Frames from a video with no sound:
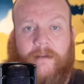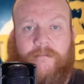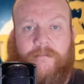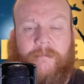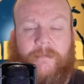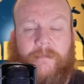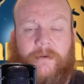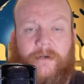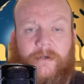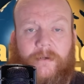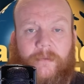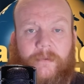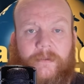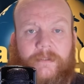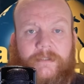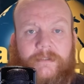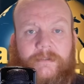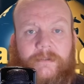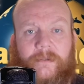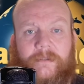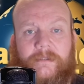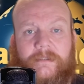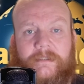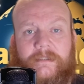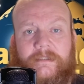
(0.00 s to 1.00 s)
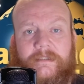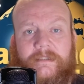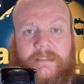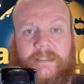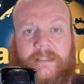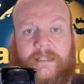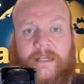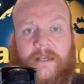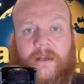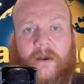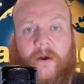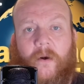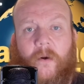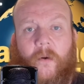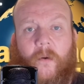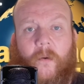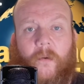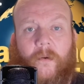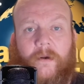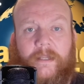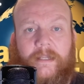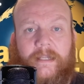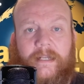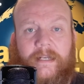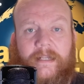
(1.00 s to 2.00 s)
from your noise sources,
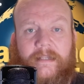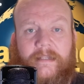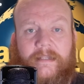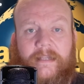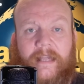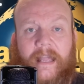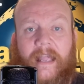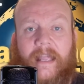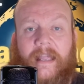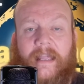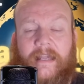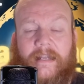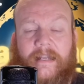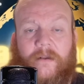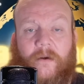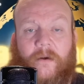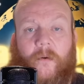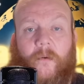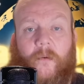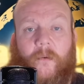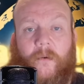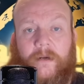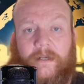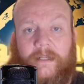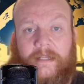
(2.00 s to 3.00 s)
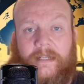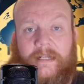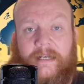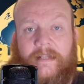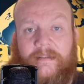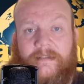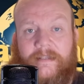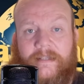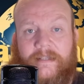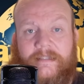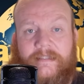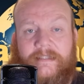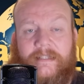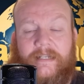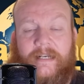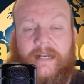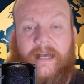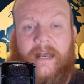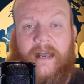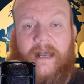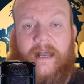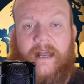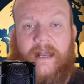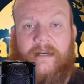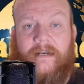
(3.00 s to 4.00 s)
or getting and or getting the antenna
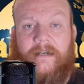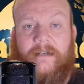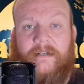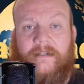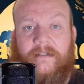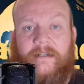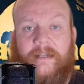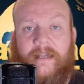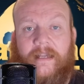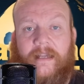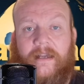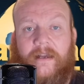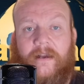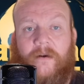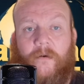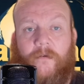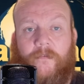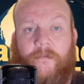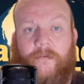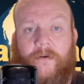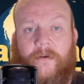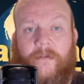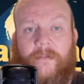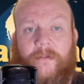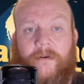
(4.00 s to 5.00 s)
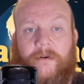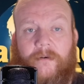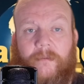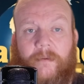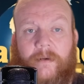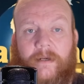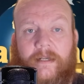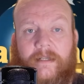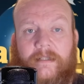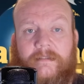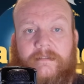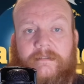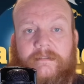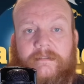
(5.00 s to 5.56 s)
higher or further away.